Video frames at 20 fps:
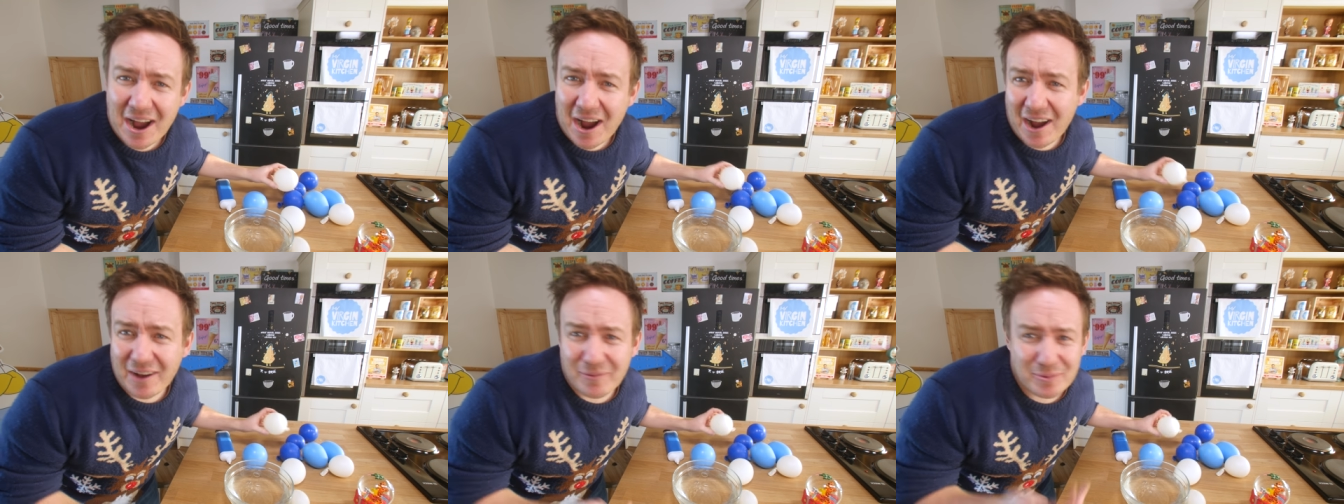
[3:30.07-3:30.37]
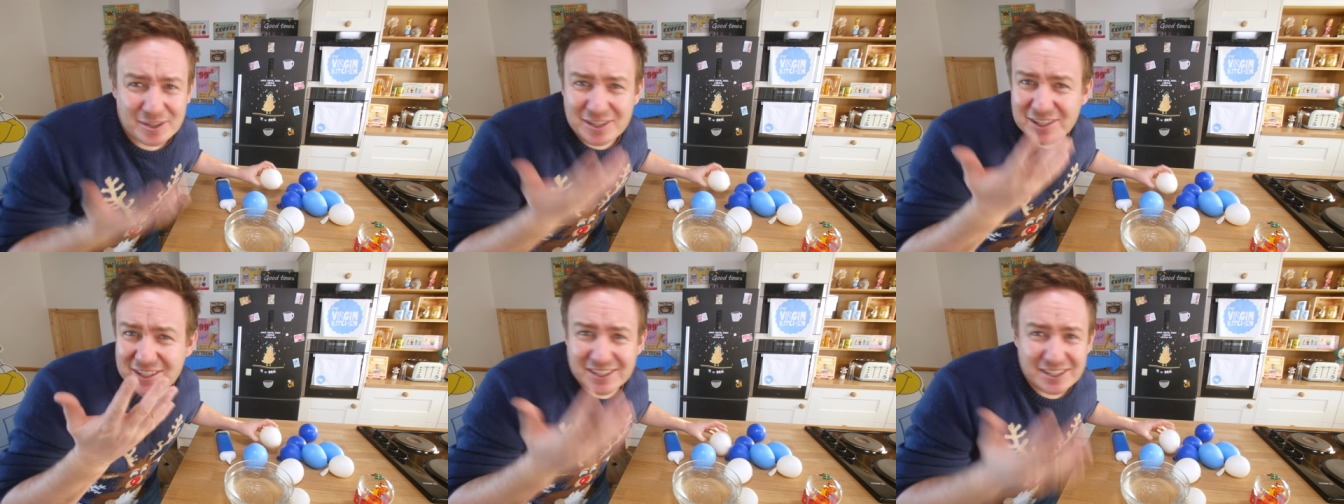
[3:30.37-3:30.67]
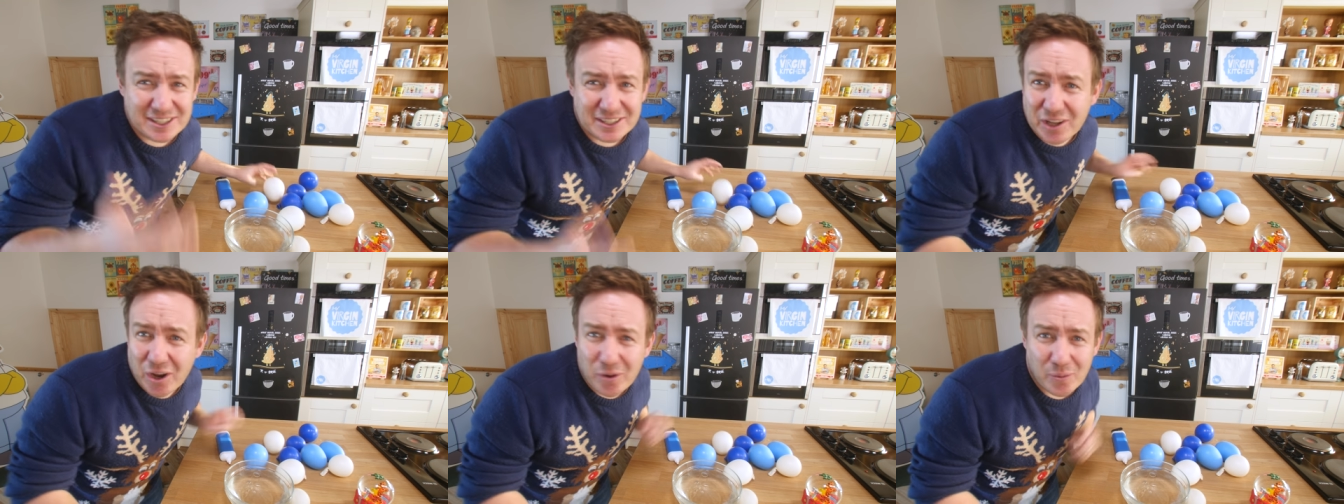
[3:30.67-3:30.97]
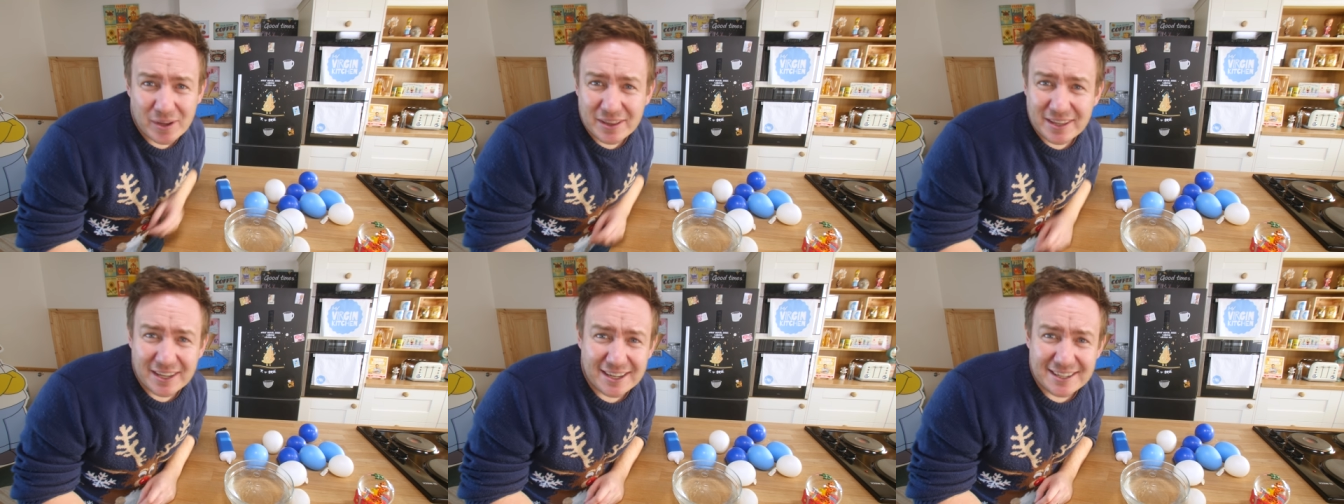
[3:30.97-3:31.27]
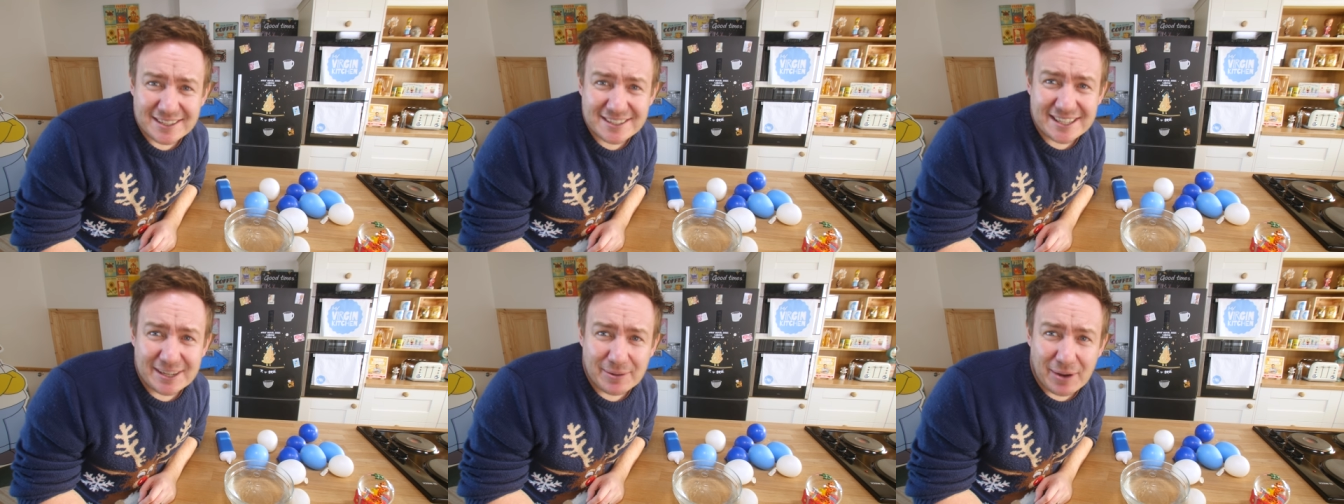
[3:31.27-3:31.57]
Uh, we're just gonna go with it
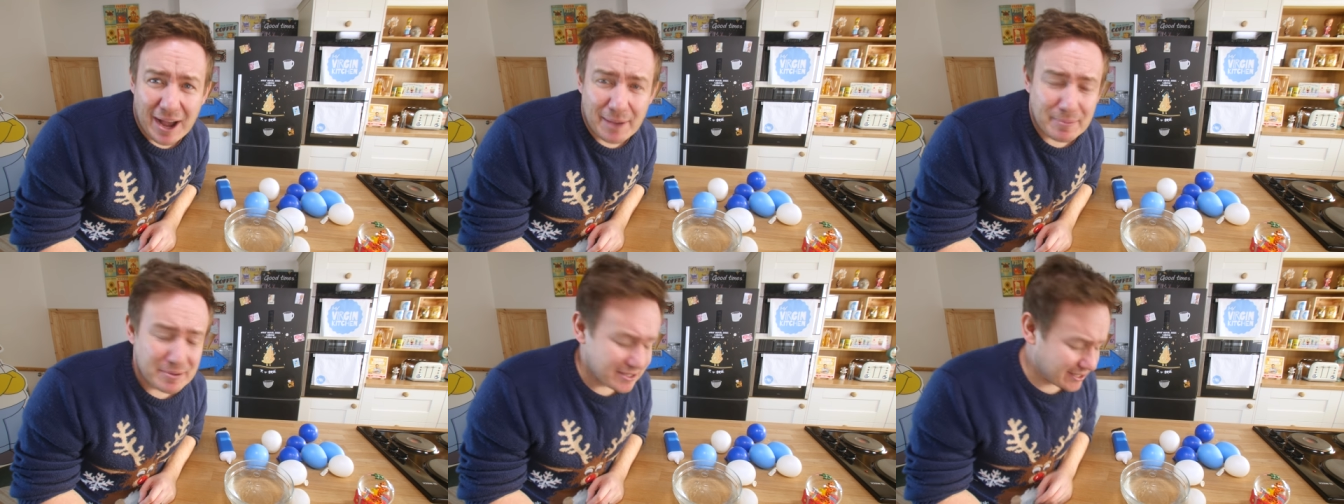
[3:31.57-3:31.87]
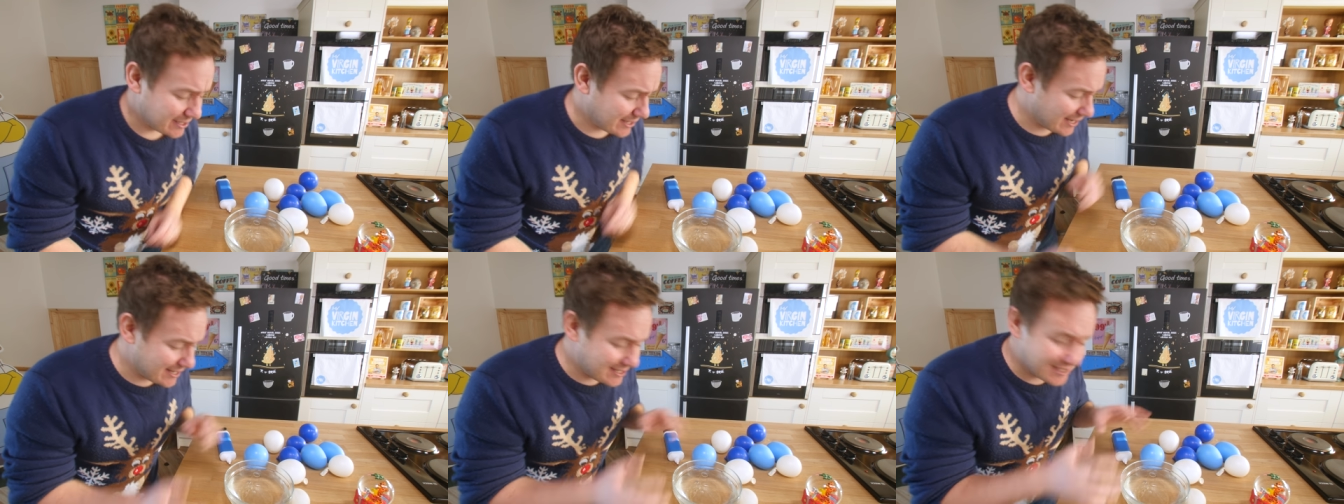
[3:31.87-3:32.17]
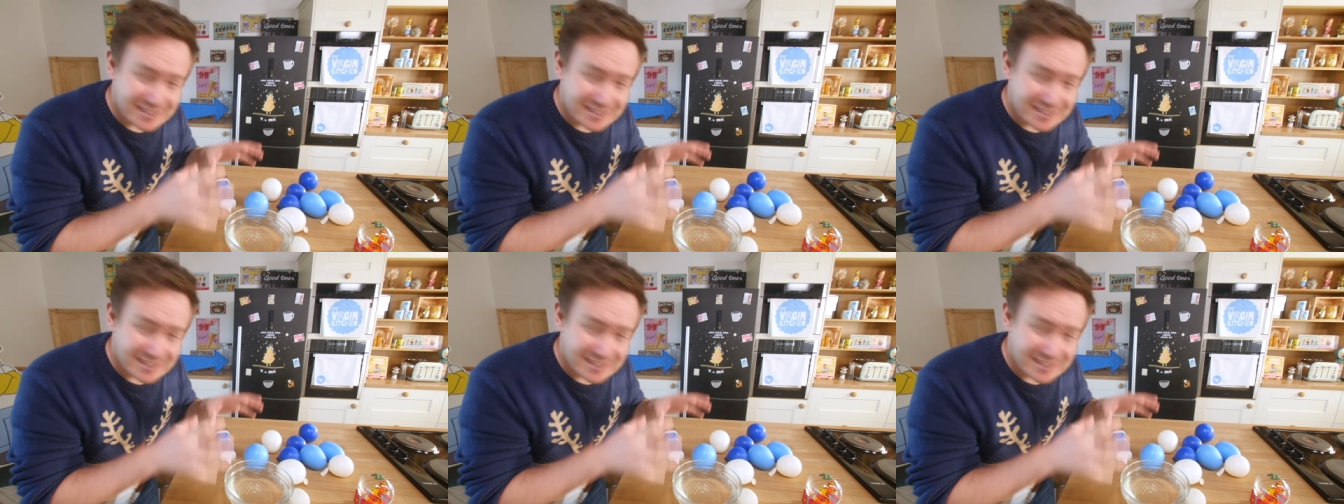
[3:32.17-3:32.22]
and see what happens, okay?